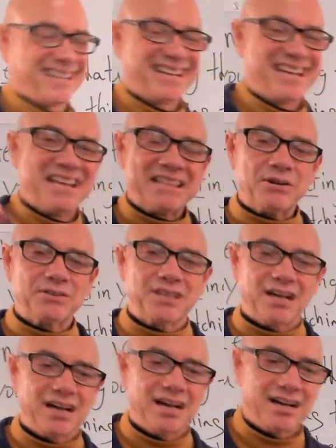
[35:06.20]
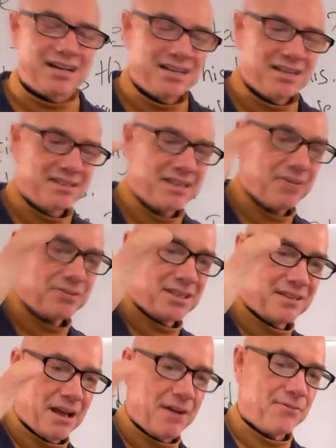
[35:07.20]
that was a uh, that was
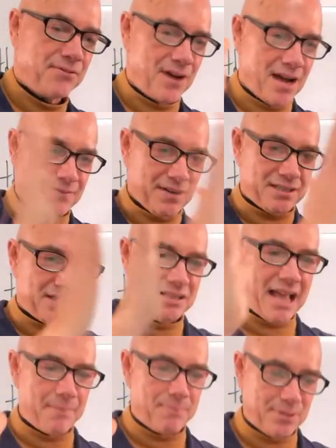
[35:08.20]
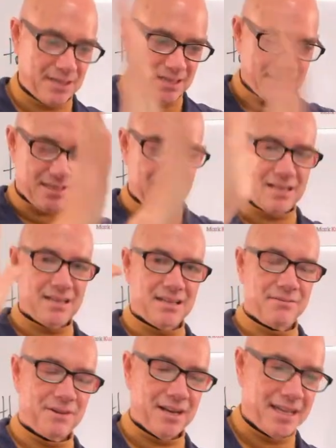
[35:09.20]
a five, a slap. All
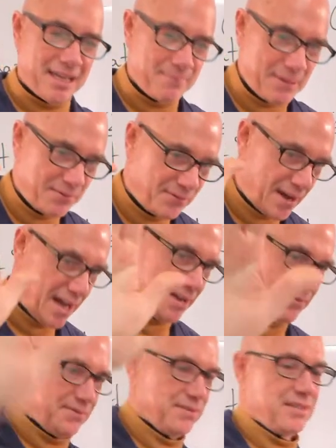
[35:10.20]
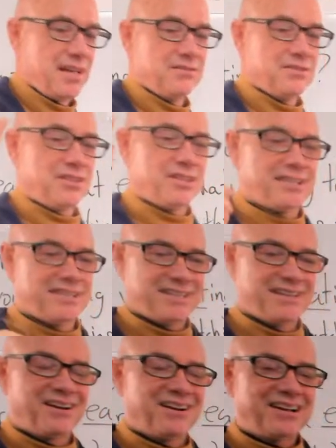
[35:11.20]
right, give me five. Sounds good.
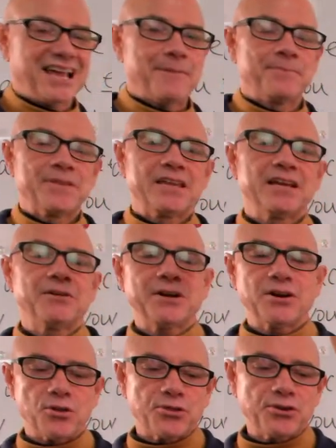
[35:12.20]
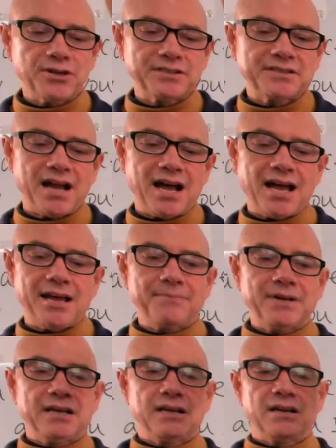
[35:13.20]
Okay, here we go. Third
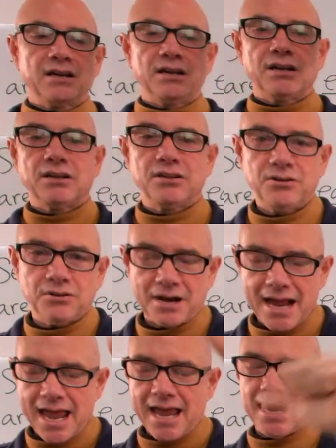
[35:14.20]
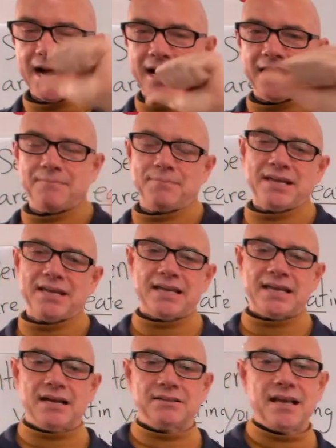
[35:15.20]
time. You are A, I am B.
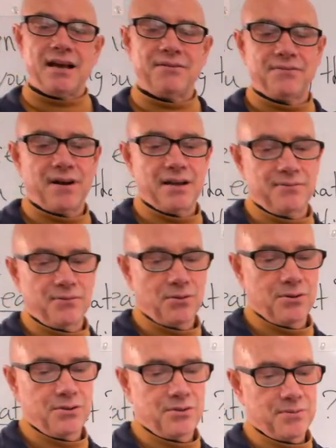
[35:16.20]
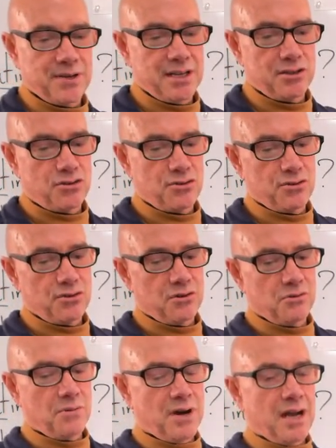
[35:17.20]
Countdown five, four, three,
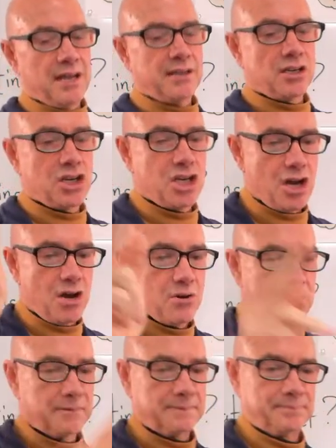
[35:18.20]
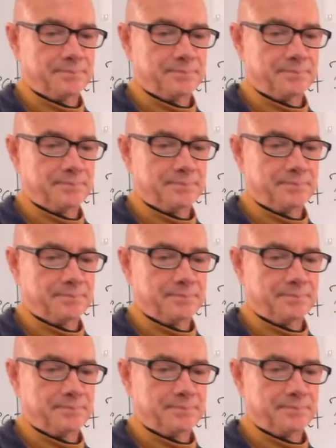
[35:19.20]
two, one, go.